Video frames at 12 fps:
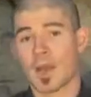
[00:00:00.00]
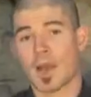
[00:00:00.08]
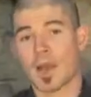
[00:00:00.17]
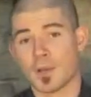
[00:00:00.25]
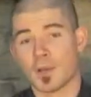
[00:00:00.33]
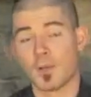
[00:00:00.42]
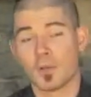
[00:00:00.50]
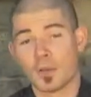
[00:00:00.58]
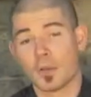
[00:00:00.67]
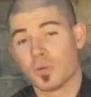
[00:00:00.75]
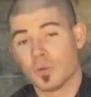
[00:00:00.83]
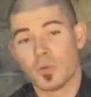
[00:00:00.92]
And
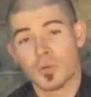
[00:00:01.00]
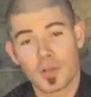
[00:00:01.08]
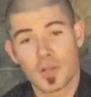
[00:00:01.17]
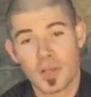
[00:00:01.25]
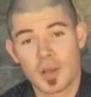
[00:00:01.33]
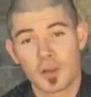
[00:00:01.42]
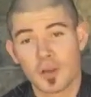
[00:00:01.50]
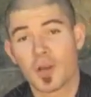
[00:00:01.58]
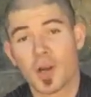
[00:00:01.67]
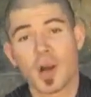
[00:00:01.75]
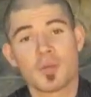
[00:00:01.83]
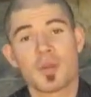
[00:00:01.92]
you can hear
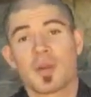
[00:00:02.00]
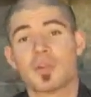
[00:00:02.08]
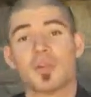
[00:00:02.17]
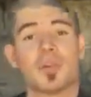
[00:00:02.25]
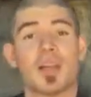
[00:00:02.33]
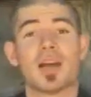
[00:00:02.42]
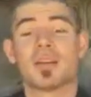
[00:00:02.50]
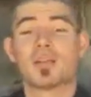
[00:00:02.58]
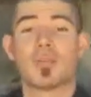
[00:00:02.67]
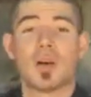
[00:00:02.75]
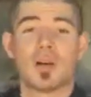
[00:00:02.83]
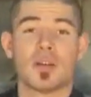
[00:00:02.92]
Louis Armstrong doing that
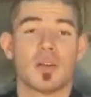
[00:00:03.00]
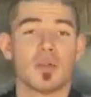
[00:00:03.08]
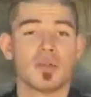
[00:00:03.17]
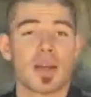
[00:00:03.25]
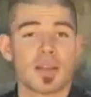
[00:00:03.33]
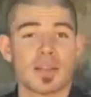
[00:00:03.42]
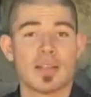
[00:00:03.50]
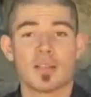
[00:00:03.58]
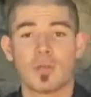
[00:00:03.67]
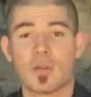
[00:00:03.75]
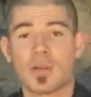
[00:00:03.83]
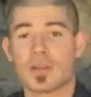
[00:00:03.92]
as well in those
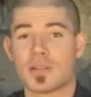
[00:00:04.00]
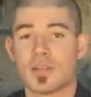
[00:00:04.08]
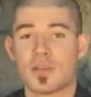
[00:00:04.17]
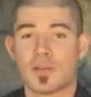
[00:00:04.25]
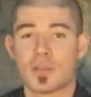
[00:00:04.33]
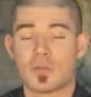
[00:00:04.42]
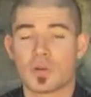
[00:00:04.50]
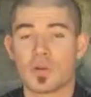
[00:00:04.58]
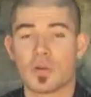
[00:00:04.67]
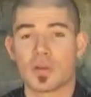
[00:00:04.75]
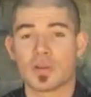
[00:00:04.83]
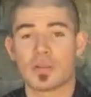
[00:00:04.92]
1920s and 30s
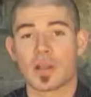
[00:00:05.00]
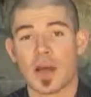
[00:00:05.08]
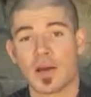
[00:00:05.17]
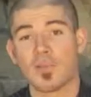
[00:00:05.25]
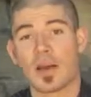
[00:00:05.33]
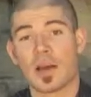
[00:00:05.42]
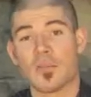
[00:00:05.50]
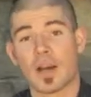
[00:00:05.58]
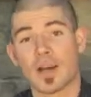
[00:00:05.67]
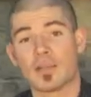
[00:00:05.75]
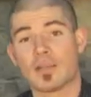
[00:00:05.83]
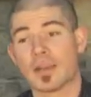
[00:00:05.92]
recordings, the Hot 5
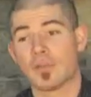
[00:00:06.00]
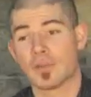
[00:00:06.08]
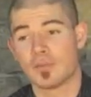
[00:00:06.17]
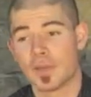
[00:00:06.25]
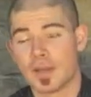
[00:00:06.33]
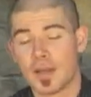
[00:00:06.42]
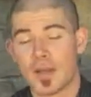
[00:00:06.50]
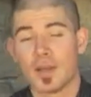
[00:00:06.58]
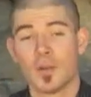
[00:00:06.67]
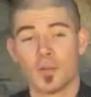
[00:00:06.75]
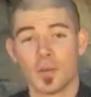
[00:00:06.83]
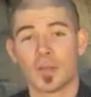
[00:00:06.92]
and Hot 7.
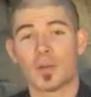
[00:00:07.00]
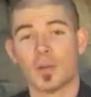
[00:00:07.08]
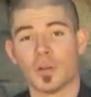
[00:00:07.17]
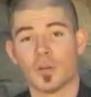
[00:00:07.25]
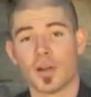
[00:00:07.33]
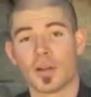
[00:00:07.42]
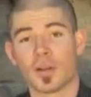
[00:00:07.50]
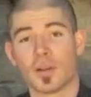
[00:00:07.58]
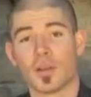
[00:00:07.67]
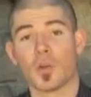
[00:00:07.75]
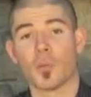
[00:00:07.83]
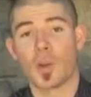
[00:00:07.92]
Really cool
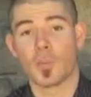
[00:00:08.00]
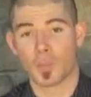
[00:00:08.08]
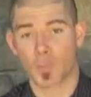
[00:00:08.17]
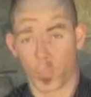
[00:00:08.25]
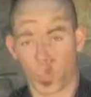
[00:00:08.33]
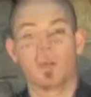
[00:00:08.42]
effect, the rip.